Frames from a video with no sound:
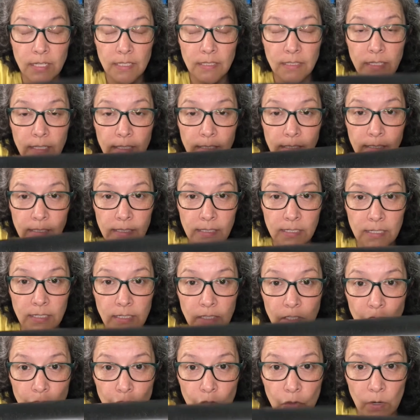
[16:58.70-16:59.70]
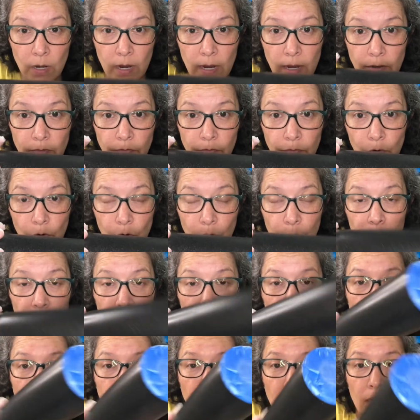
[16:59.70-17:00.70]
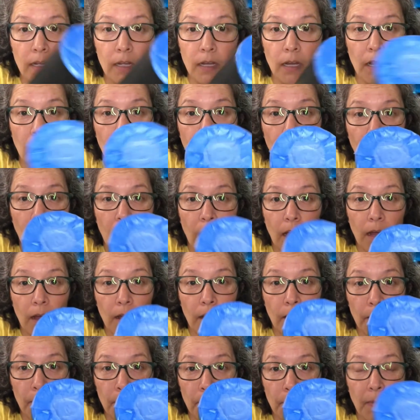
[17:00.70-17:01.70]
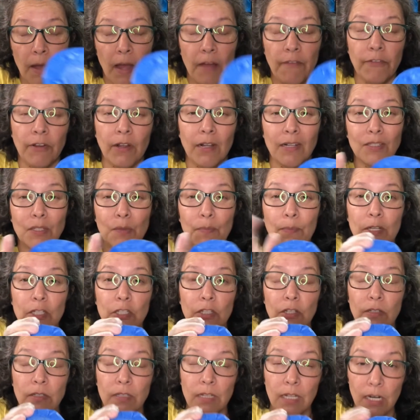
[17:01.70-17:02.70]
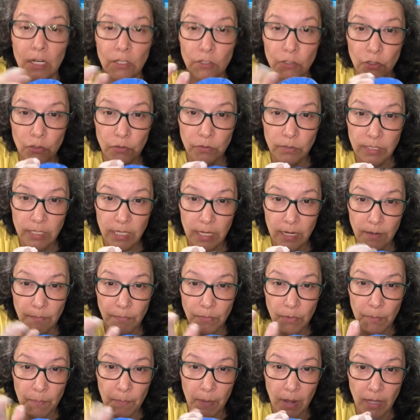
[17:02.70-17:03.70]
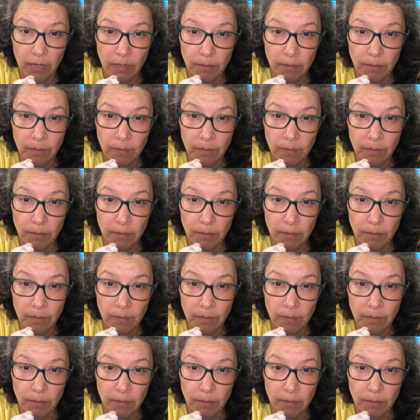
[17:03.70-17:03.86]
this sit and dry for a bit. I forgot to mention that I do tape the bottom